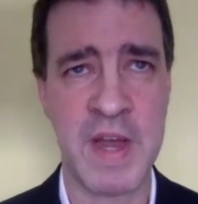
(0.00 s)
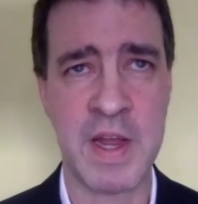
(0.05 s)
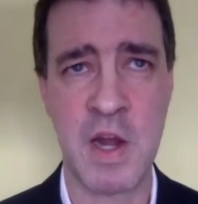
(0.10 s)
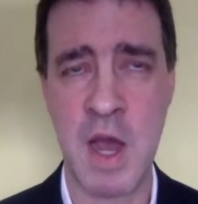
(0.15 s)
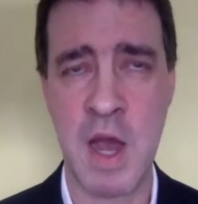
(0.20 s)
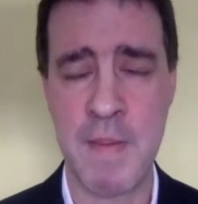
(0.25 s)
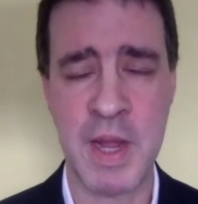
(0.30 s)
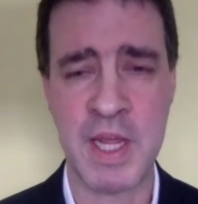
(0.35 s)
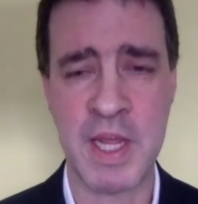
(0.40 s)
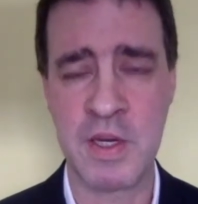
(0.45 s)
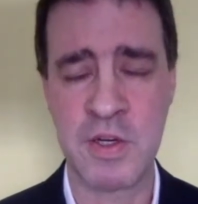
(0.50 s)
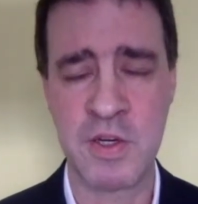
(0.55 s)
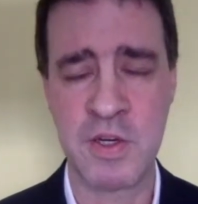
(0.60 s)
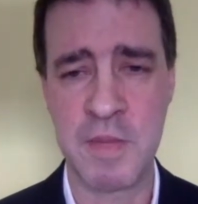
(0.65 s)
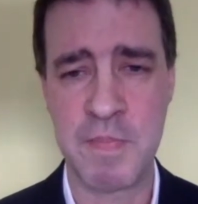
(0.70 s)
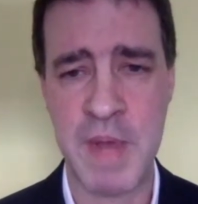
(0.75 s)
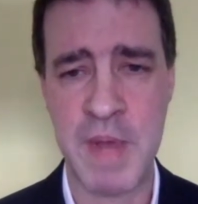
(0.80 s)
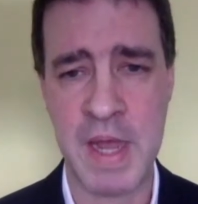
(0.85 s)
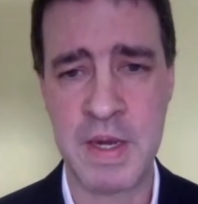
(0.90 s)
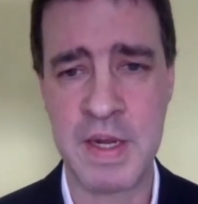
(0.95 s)
economic
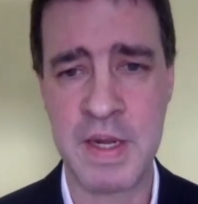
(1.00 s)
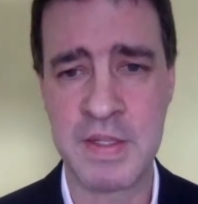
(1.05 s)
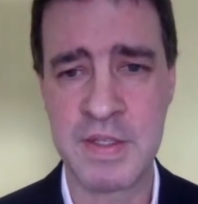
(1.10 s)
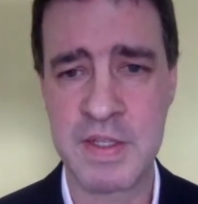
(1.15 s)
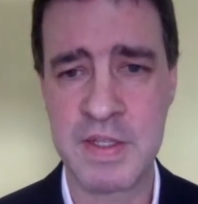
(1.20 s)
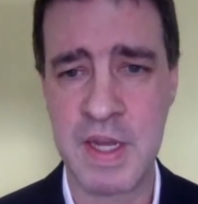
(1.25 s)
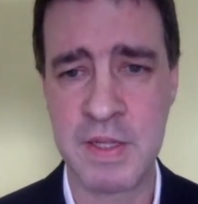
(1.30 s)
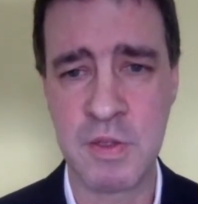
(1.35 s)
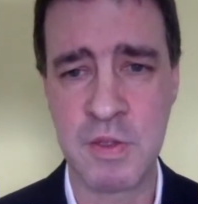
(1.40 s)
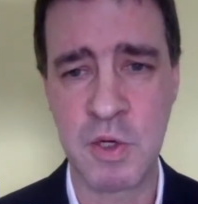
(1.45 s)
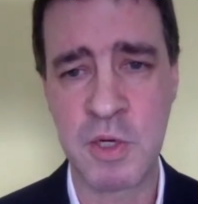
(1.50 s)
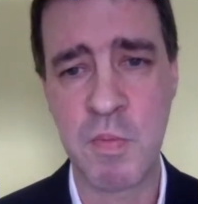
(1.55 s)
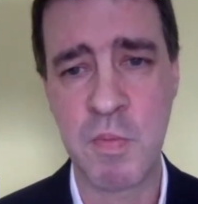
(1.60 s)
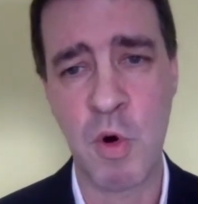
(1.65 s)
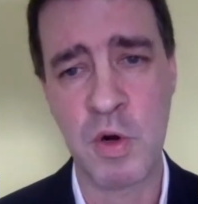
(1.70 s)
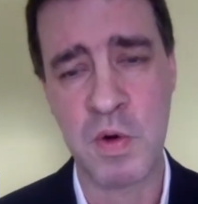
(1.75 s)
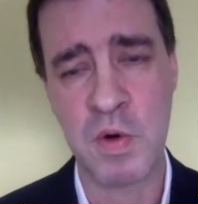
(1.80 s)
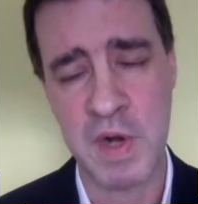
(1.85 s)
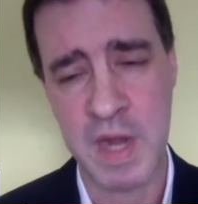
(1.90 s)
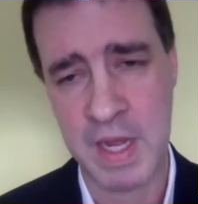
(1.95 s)
interdependence and look
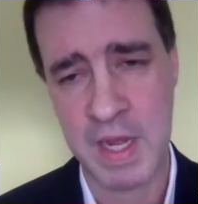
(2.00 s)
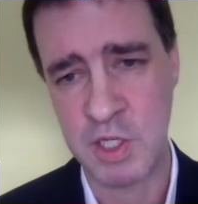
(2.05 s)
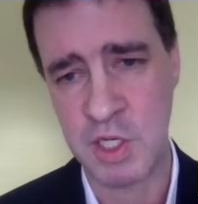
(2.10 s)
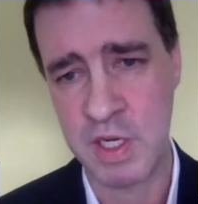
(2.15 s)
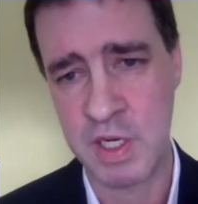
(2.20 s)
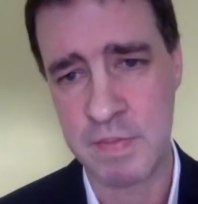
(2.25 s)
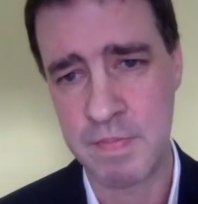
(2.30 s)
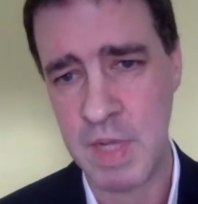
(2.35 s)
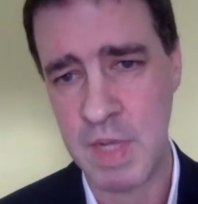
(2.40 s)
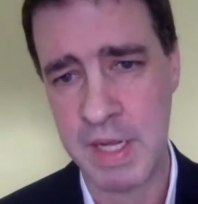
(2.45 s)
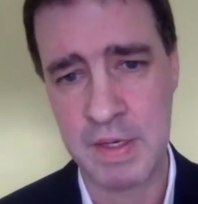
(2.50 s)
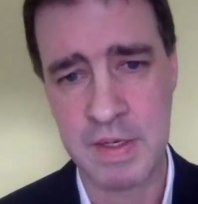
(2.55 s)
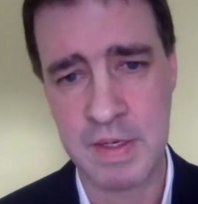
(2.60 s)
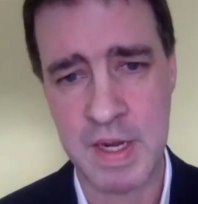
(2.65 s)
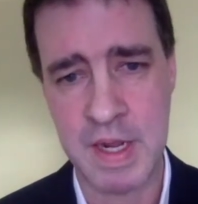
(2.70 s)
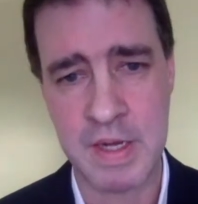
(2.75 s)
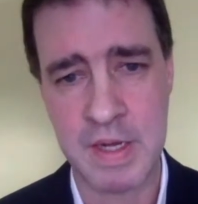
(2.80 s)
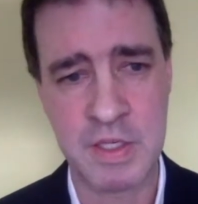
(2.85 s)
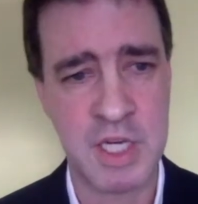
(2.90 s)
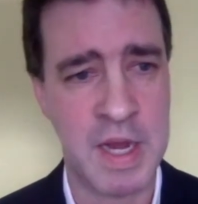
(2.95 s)
more toward Asia
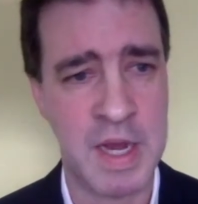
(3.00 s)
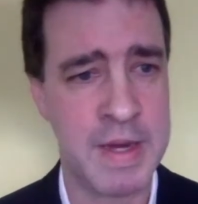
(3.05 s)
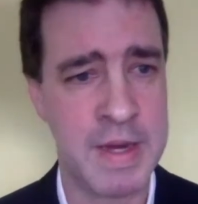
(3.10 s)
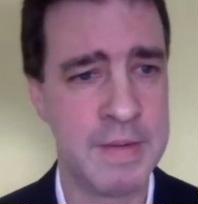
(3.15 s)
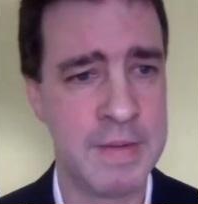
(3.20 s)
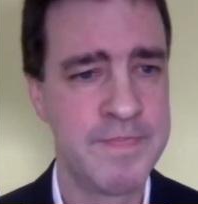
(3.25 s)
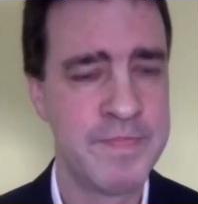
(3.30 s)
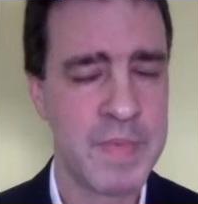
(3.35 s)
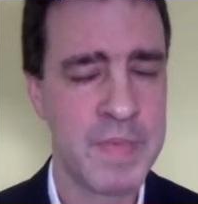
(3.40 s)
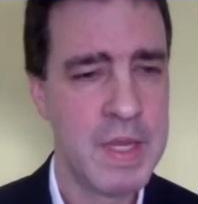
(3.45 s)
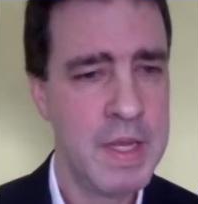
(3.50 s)
and China.